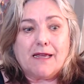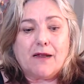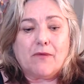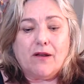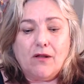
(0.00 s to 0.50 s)
And
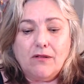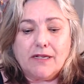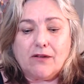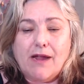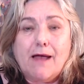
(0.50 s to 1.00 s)
I went,
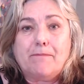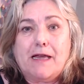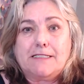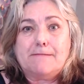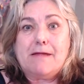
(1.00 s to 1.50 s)
holy crap,
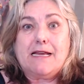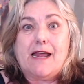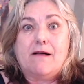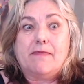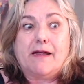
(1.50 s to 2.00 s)
that's me
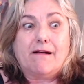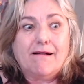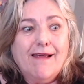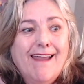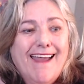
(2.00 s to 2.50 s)
down
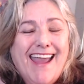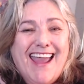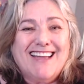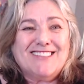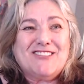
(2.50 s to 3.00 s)
there.
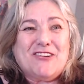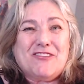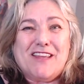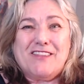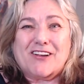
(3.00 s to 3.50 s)
And so
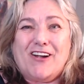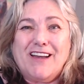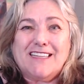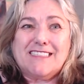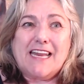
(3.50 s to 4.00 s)
then the
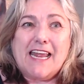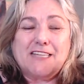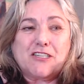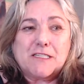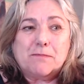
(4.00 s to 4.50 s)
guardian said,
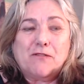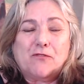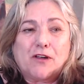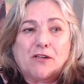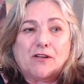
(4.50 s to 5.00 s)
hey, just
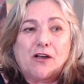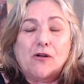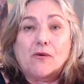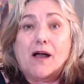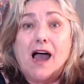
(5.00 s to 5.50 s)
before you
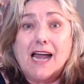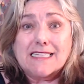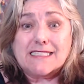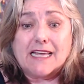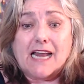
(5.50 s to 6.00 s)
go, I
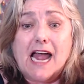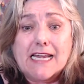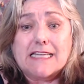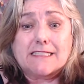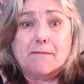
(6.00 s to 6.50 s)
said, I
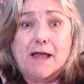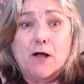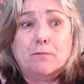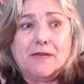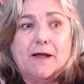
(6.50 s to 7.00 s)
need some
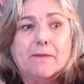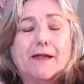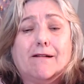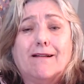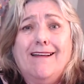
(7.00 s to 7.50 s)
help down
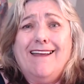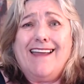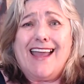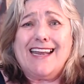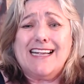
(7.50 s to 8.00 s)
there.
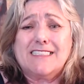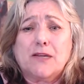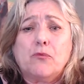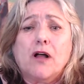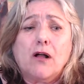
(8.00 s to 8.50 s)
And he
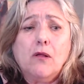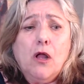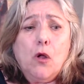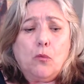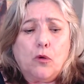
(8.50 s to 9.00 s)
said, well,
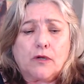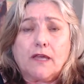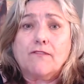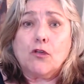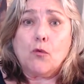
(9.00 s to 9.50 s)
we'll
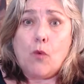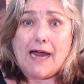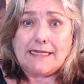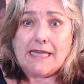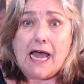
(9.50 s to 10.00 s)
give you
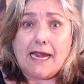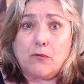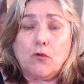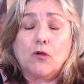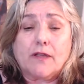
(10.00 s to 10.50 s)
white
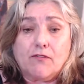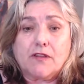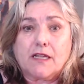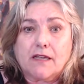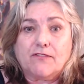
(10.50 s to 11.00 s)
light. We'll give you
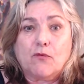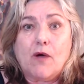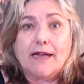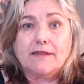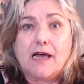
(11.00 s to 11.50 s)
the gift of
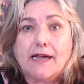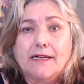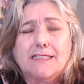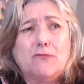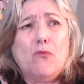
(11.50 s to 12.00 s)
white light.
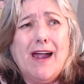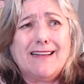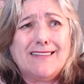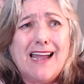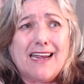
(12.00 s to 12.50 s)
And I said,
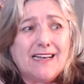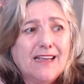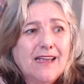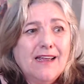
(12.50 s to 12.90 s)
white light?